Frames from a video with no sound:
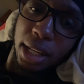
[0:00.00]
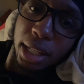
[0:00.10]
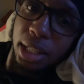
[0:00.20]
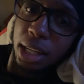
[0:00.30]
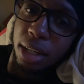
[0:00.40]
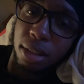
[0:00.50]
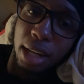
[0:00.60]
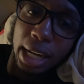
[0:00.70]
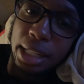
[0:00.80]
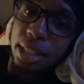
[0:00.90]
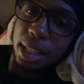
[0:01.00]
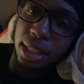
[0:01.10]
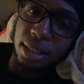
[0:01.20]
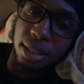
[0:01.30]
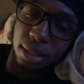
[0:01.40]
Now I didn't
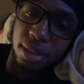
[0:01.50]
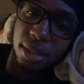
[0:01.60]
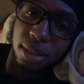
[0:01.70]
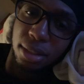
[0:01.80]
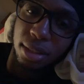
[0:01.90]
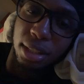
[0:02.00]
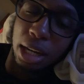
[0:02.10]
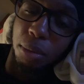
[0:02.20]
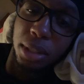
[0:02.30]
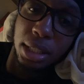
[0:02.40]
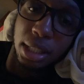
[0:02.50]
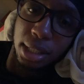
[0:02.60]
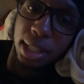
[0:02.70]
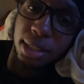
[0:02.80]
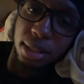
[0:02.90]
catch this. I really didn't
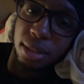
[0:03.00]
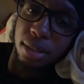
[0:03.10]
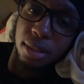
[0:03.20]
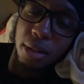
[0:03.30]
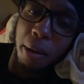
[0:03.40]
catch this,